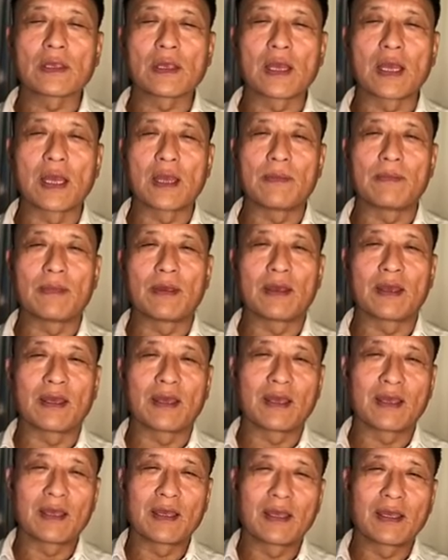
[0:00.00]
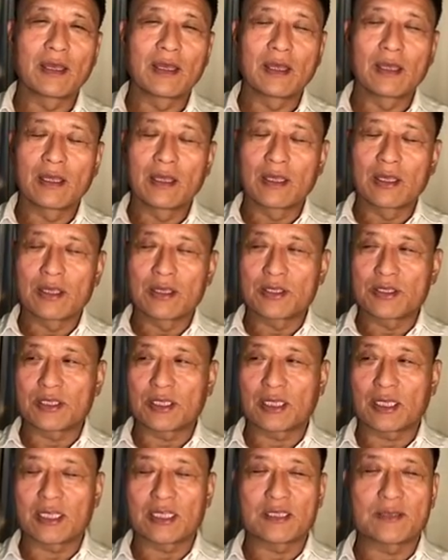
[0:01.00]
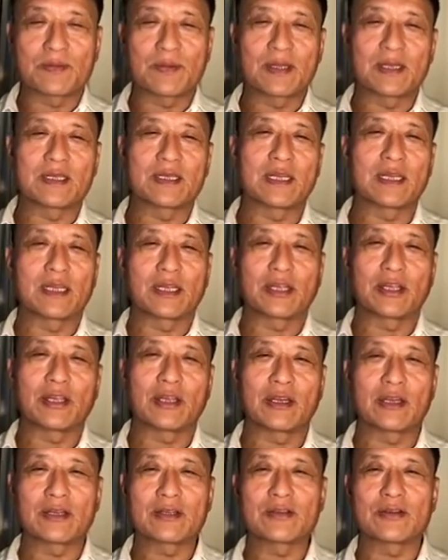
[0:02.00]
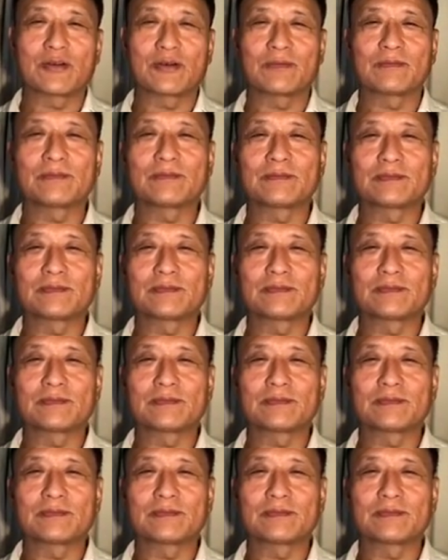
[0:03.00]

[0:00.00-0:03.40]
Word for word: I'm uh, Singh is meditating here, so.